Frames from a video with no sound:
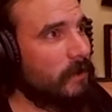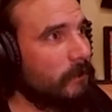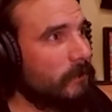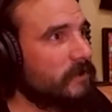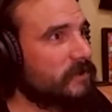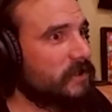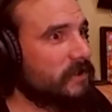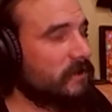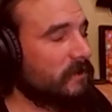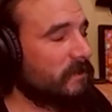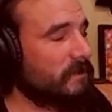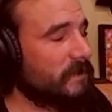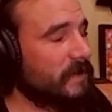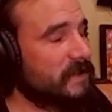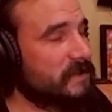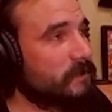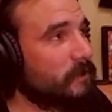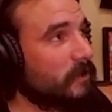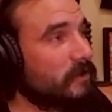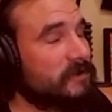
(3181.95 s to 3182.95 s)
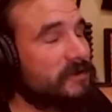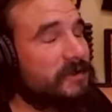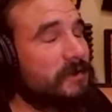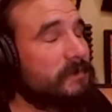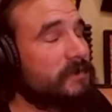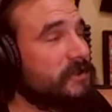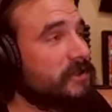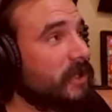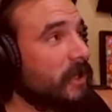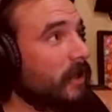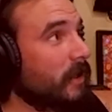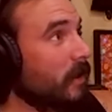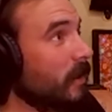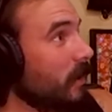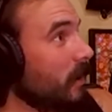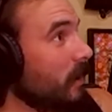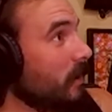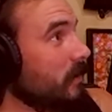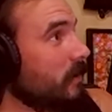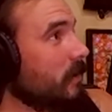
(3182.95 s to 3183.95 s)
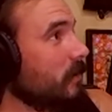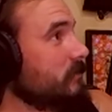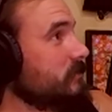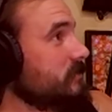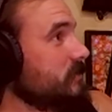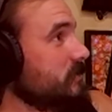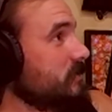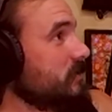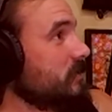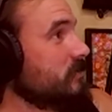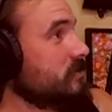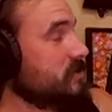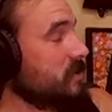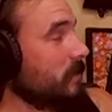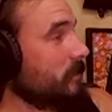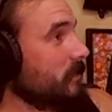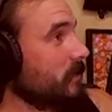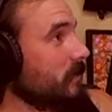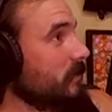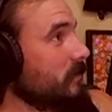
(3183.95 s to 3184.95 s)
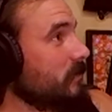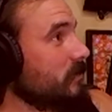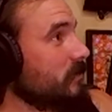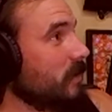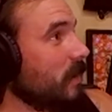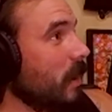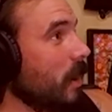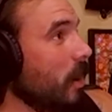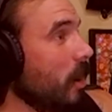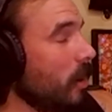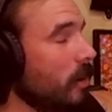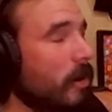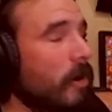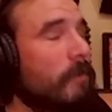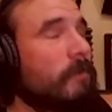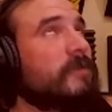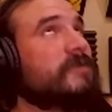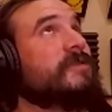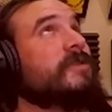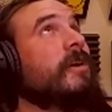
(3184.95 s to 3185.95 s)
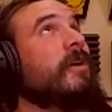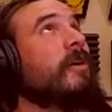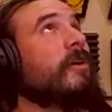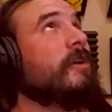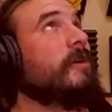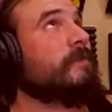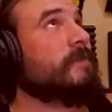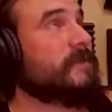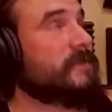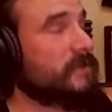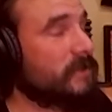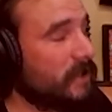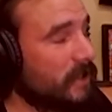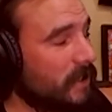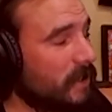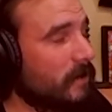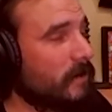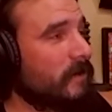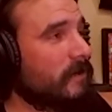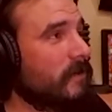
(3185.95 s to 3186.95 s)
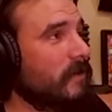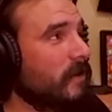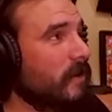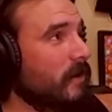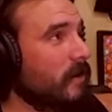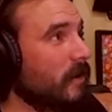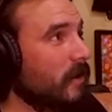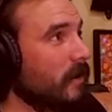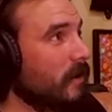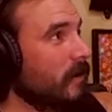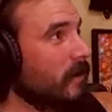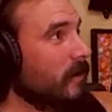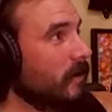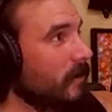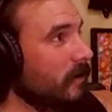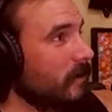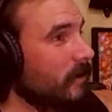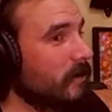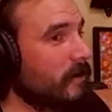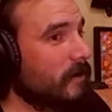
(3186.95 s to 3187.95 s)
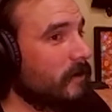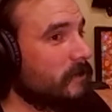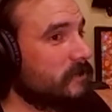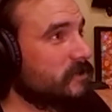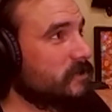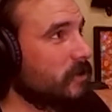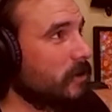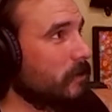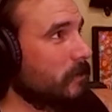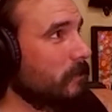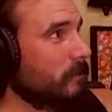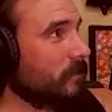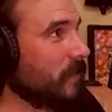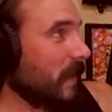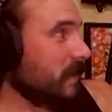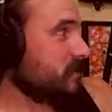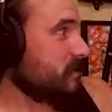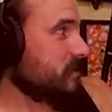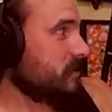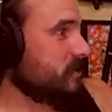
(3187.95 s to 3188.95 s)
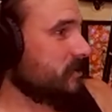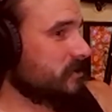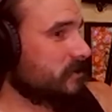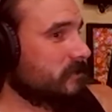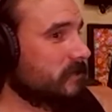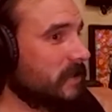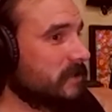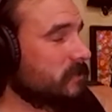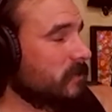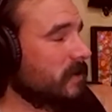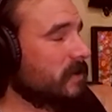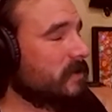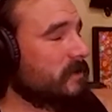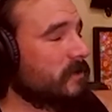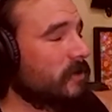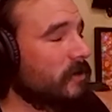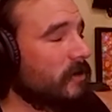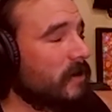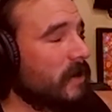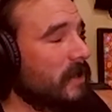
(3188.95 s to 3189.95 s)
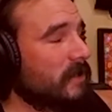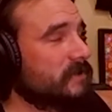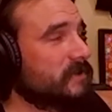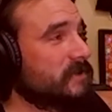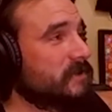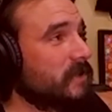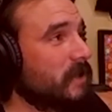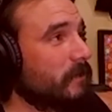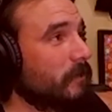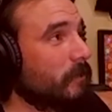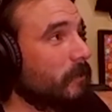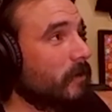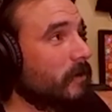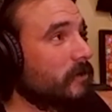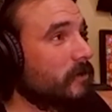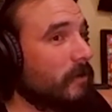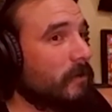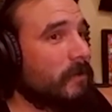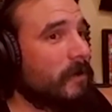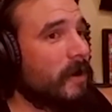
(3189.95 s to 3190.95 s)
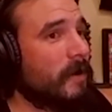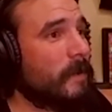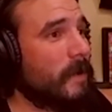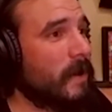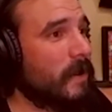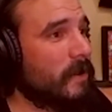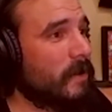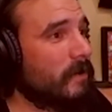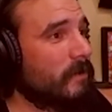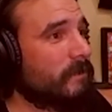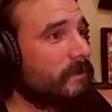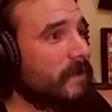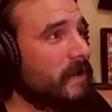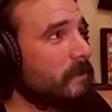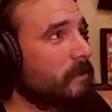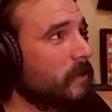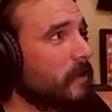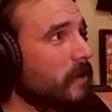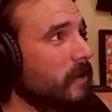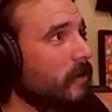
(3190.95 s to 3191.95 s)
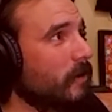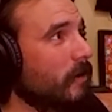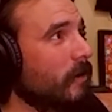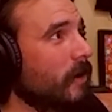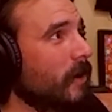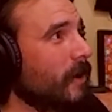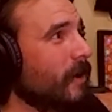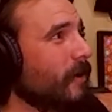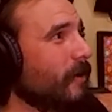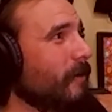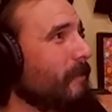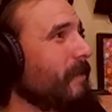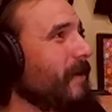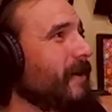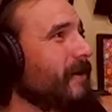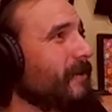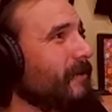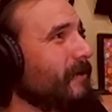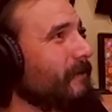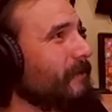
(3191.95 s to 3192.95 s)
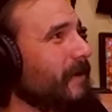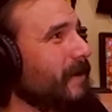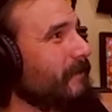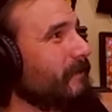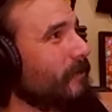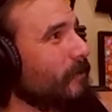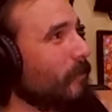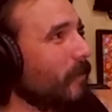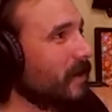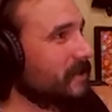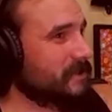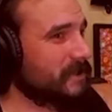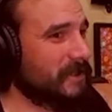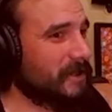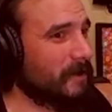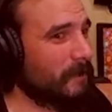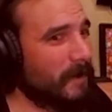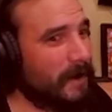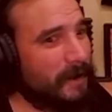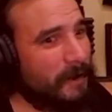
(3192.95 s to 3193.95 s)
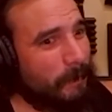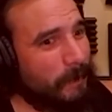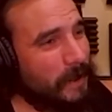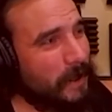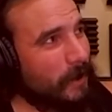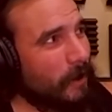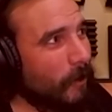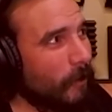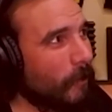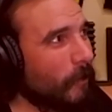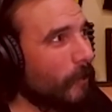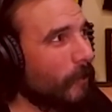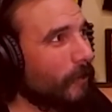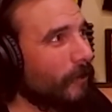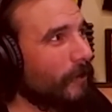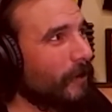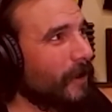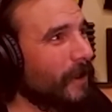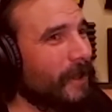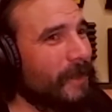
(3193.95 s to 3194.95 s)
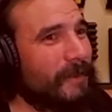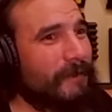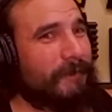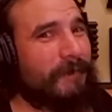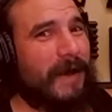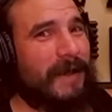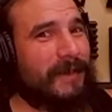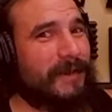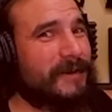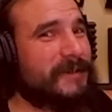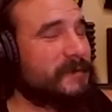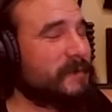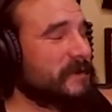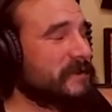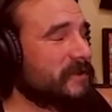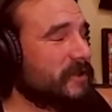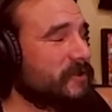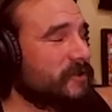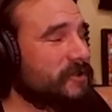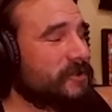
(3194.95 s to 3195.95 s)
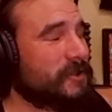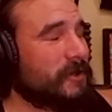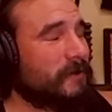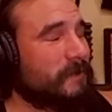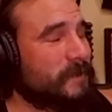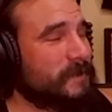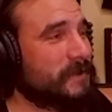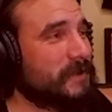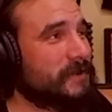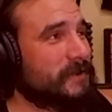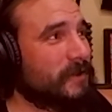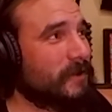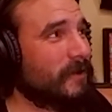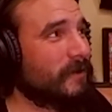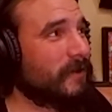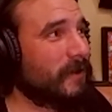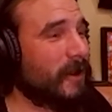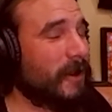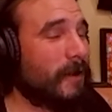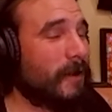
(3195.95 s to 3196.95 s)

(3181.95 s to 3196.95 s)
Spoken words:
or check their Facebook or some shit. There's something. They're almost 100% guaranteed. So that's the issue. That's why urinalysis never worked. Don't worry about fake pee or bottle or whatever, watching it come out of the pee hole, or the fact that it's been such a joke for such a long time.